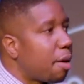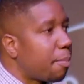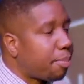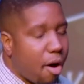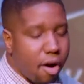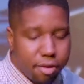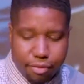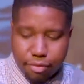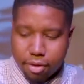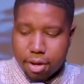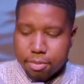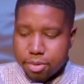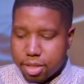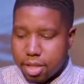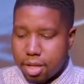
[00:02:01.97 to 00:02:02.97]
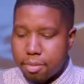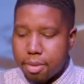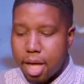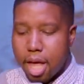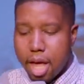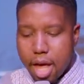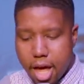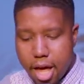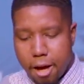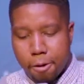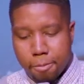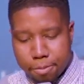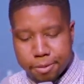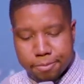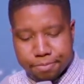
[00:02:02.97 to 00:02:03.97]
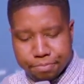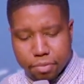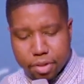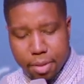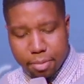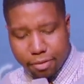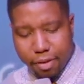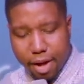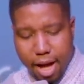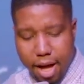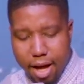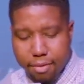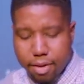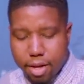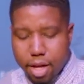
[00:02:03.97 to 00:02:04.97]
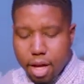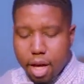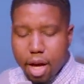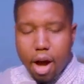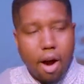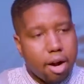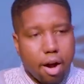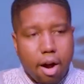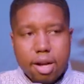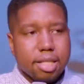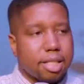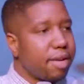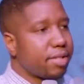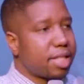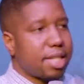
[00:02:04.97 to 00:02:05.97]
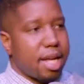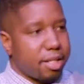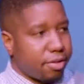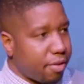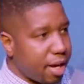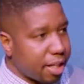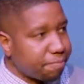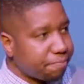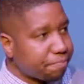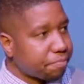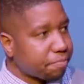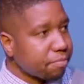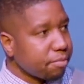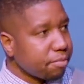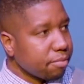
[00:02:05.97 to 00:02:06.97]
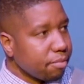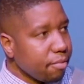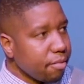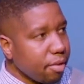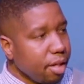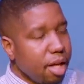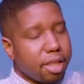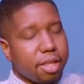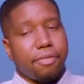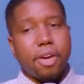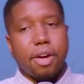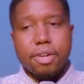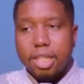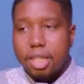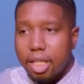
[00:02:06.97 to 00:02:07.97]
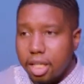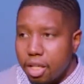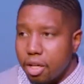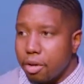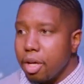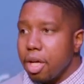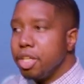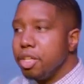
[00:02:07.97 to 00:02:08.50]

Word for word: apart from some help. Number five, a hard heart is never satisfied. The very thing you're,